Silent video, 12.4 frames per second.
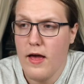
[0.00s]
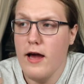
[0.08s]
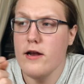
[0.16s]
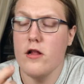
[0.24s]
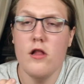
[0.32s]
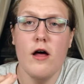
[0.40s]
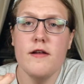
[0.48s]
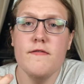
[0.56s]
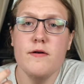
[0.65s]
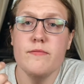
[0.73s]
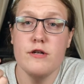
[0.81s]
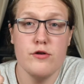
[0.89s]
And a lot of
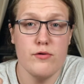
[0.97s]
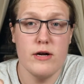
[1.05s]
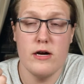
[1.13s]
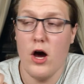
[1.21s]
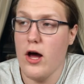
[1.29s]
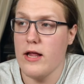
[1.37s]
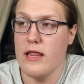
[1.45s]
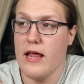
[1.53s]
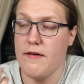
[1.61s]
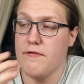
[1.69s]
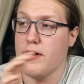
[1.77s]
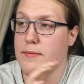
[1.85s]
it was sort of cut
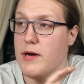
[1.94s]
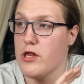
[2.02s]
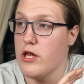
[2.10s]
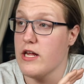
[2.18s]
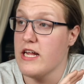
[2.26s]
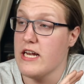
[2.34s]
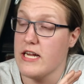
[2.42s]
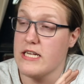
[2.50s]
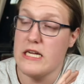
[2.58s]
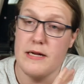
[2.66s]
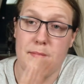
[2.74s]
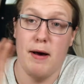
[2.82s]
like very much in a
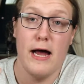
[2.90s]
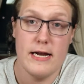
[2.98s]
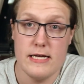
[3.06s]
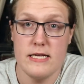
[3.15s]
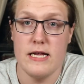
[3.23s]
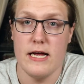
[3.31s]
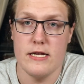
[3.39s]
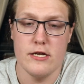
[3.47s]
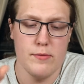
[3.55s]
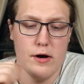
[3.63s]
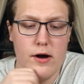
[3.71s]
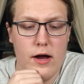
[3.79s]
cinematic
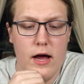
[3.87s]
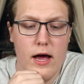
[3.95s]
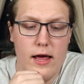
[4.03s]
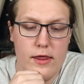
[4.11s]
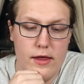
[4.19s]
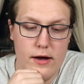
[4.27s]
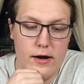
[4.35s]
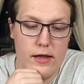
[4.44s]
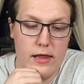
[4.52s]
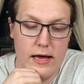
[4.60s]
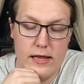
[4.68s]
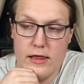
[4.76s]
sense, where
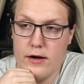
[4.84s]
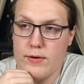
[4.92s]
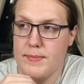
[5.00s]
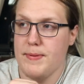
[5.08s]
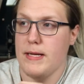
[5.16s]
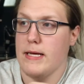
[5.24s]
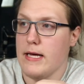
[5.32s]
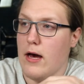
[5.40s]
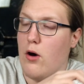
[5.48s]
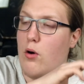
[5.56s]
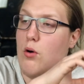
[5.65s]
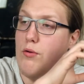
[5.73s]
there would be a
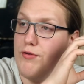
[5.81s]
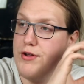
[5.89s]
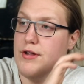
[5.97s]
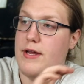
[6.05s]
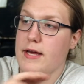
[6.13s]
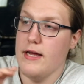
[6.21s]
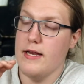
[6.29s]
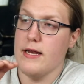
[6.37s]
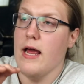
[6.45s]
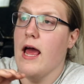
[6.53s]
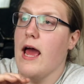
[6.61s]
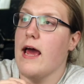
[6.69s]
whole
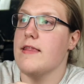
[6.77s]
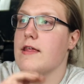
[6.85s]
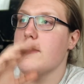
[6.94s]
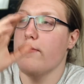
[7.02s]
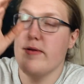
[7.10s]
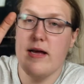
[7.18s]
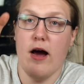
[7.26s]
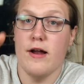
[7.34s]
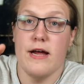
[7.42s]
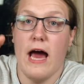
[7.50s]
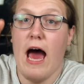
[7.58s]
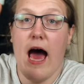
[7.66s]
scene and then they would
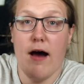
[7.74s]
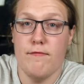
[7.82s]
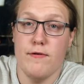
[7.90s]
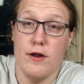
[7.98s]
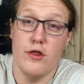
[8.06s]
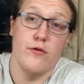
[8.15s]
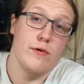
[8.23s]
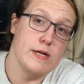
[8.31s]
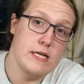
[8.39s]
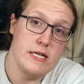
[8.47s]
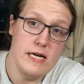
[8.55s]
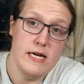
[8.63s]
cut it halfway through a
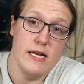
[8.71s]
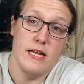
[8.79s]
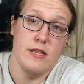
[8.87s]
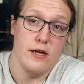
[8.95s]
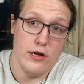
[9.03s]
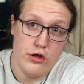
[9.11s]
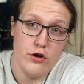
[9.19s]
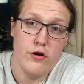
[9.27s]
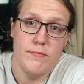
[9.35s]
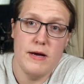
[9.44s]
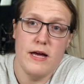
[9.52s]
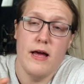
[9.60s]
scene in The
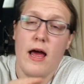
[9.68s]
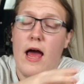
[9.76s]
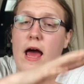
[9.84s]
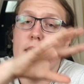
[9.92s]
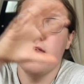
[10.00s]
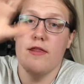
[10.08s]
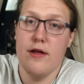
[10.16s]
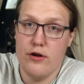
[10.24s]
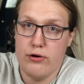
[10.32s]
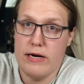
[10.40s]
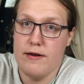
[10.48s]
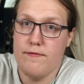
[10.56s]
Adjournment, and then they
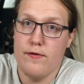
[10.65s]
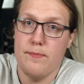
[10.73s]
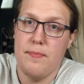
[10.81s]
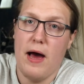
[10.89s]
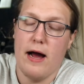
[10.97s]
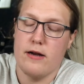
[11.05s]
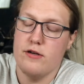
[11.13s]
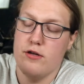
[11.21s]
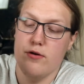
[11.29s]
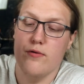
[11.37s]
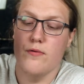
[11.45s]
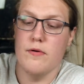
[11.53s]
transfer it back
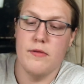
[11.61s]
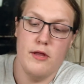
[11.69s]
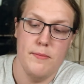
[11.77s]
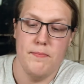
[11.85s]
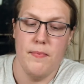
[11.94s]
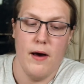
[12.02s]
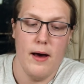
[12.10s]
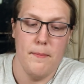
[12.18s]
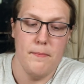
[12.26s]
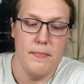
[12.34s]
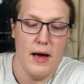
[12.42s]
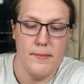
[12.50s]
to the
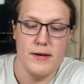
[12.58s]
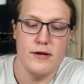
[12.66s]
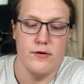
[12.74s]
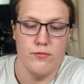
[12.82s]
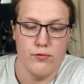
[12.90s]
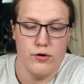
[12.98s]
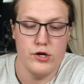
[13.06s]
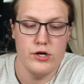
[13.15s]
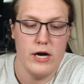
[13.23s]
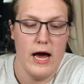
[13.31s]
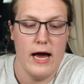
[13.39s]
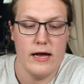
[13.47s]
Batman and
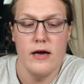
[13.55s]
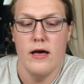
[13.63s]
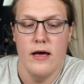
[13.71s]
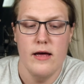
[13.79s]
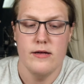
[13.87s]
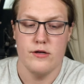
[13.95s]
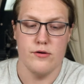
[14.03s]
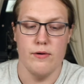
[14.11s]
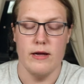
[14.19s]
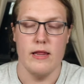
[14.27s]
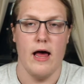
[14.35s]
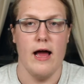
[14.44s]
Rorschach
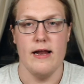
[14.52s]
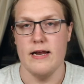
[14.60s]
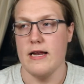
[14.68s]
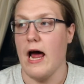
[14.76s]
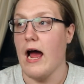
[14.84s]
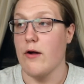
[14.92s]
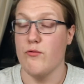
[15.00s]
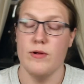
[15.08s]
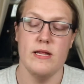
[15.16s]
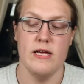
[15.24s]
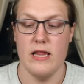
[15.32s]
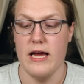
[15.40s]
storyline, and I
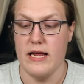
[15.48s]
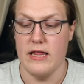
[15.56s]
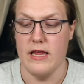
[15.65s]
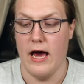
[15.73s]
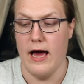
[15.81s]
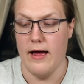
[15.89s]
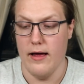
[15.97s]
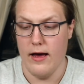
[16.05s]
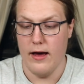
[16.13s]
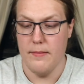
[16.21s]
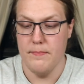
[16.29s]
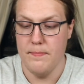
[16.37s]
really like that.
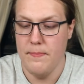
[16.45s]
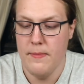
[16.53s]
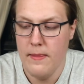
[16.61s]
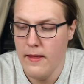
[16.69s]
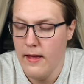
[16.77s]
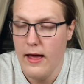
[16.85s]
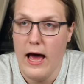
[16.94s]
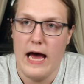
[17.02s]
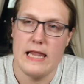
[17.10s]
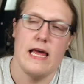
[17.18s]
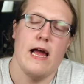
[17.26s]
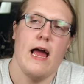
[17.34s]

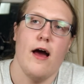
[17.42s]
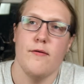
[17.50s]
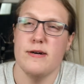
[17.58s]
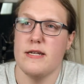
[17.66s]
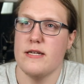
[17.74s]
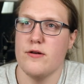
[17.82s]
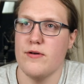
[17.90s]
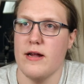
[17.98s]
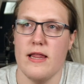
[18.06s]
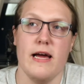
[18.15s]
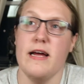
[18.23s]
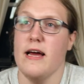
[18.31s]
I like how it's sort
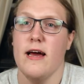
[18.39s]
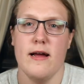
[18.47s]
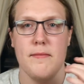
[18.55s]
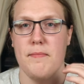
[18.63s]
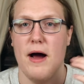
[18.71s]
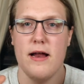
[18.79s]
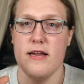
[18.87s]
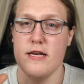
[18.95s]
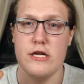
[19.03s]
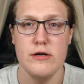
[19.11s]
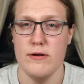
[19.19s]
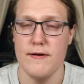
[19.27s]
of like
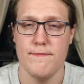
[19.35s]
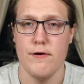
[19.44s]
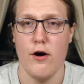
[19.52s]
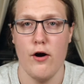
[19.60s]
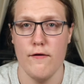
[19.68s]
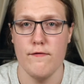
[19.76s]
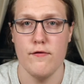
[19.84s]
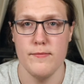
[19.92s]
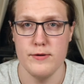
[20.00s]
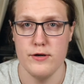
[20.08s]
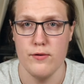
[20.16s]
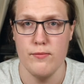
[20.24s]
combining two different art
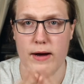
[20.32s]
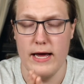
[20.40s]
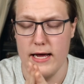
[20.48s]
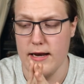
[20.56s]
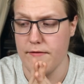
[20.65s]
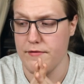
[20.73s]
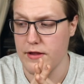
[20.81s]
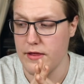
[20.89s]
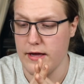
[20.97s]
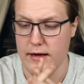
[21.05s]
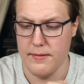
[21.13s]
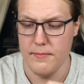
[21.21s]
forms in a way and
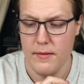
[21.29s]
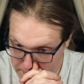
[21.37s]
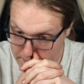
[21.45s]
everything.